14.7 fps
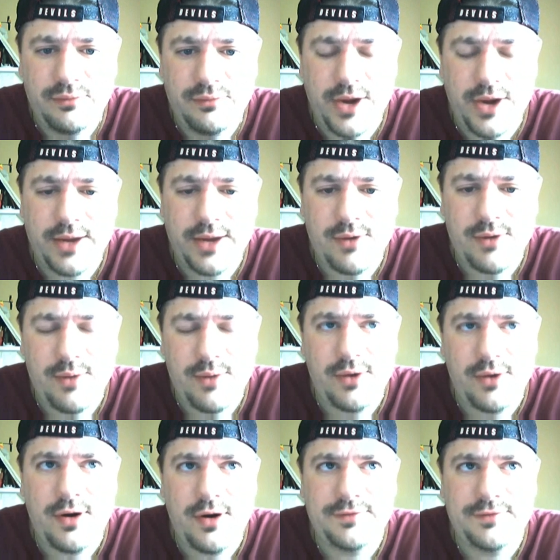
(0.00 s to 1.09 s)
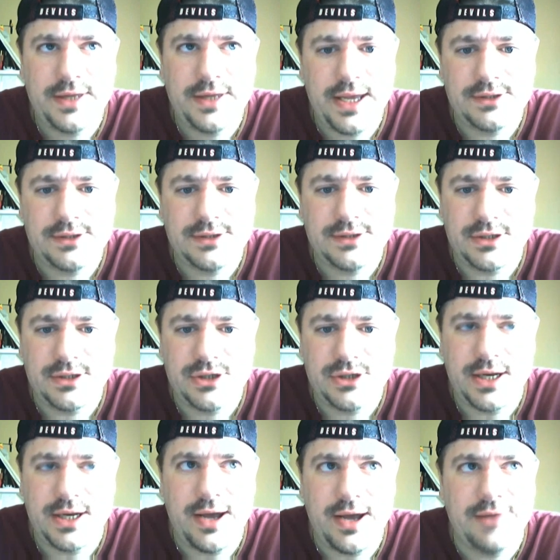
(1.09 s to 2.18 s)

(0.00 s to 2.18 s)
break where I went off the HCG.